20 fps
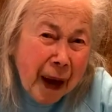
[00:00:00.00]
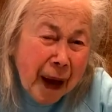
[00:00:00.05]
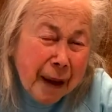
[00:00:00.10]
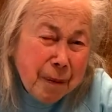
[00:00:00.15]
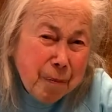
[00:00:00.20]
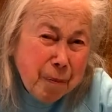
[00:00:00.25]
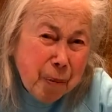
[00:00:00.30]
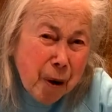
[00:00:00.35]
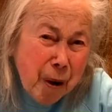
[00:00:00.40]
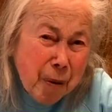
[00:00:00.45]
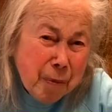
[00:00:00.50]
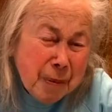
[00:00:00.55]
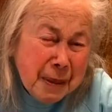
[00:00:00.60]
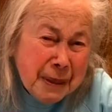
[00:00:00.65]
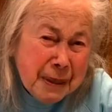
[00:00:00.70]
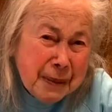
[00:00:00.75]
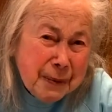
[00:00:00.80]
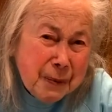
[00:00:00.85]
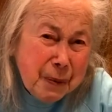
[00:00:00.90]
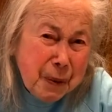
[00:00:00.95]
I
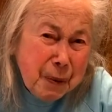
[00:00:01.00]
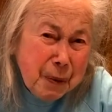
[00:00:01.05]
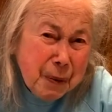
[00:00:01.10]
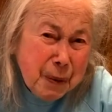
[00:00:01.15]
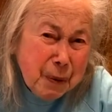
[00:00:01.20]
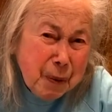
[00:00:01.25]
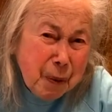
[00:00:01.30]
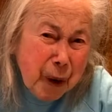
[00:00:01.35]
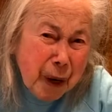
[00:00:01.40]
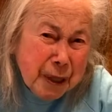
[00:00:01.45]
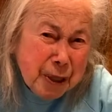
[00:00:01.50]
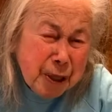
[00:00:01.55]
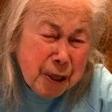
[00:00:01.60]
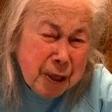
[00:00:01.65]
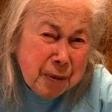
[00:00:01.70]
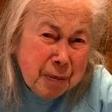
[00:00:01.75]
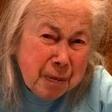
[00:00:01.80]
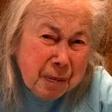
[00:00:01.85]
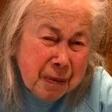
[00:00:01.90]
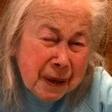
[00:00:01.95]
promised we would watch
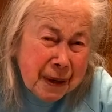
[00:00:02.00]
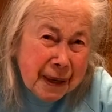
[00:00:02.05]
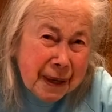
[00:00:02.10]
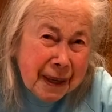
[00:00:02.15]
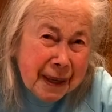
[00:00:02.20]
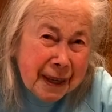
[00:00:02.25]
him